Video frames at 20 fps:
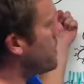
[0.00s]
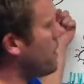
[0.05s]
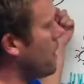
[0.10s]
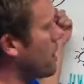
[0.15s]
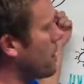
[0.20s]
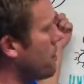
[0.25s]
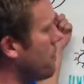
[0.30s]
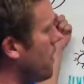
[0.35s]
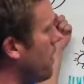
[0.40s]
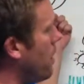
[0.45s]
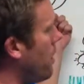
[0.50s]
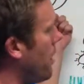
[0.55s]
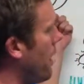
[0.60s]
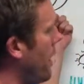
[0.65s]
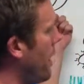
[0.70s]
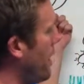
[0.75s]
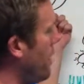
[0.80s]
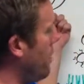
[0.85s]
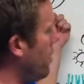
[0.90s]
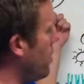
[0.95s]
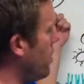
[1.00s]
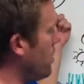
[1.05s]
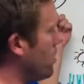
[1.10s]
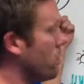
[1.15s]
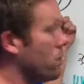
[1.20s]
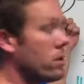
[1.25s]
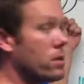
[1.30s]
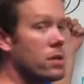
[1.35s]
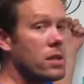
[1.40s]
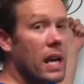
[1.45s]
we talked about how
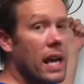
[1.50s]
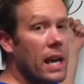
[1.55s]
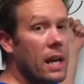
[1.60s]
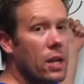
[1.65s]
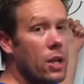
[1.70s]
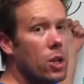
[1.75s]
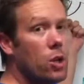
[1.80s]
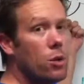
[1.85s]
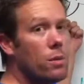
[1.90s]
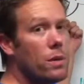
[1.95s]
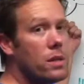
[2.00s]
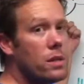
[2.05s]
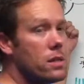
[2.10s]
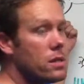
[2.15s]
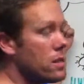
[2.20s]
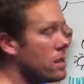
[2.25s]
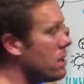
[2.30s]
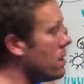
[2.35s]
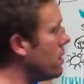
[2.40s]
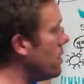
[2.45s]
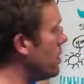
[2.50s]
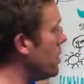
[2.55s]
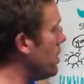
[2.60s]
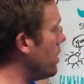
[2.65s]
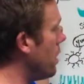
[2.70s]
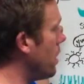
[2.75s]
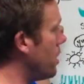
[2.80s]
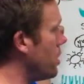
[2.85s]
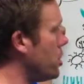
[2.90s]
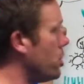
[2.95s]
animals and humans
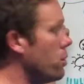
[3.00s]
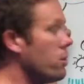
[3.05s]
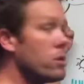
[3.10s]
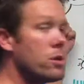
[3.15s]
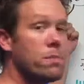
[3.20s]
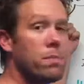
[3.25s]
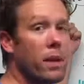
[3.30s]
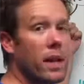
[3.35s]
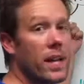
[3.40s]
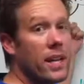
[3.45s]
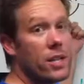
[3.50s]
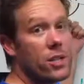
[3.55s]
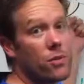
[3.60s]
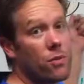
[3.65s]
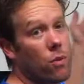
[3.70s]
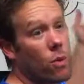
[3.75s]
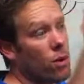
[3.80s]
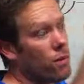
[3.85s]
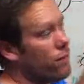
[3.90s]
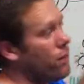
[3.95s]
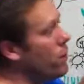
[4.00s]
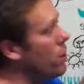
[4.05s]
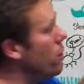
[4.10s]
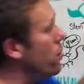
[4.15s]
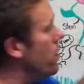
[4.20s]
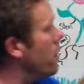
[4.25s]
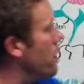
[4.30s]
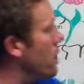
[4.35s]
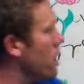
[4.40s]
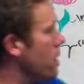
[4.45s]
use plants for
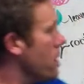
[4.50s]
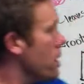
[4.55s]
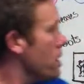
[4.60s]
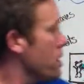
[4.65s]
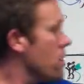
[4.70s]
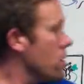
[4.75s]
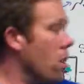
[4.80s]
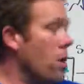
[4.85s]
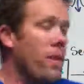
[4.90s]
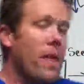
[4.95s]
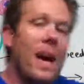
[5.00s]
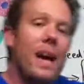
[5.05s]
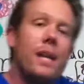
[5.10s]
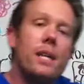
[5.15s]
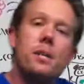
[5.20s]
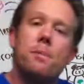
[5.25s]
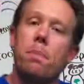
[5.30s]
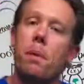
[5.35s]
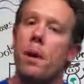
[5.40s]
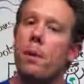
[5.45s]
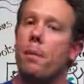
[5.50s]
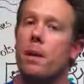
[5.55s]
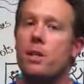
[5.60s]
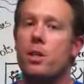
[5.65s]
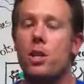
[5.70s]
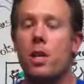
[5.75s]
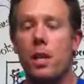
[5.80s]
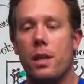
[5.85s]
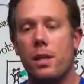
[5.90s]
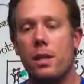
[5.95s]
food. So that is pretty
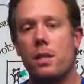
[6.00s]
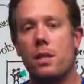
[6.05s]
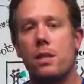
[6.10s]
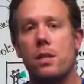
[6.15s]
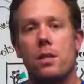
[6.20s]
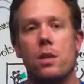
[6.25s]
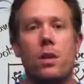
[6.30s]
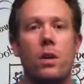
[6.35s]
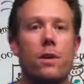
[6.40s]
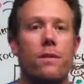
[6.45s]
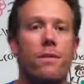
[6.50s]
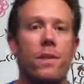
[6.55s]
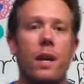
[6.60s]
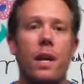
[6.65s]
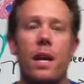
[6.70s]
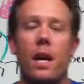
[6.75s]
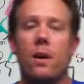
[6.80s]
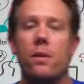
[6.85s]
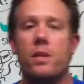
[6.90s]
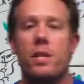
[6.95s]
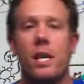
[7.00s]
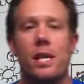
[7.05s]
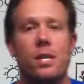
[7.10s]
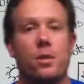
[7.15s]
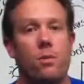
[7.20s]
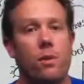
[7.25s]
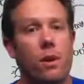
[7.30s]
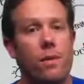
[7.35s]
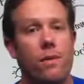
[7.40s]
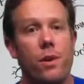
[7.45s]
much it. This is a good video
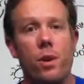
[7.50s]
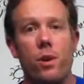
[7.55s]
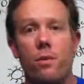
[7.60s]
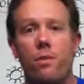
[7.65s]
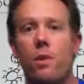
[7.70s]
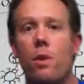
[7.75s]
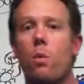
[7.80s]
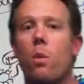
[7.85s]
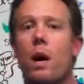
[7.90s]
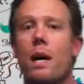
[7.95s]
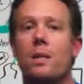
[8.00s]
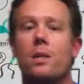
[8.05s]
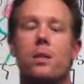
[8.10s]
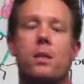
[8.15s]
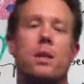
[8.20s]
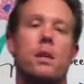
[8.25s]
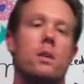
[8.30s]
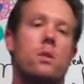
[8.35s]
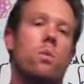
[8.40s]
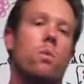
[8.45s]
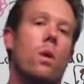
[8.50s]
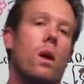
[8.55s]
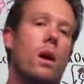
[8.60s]
test review. If you watch this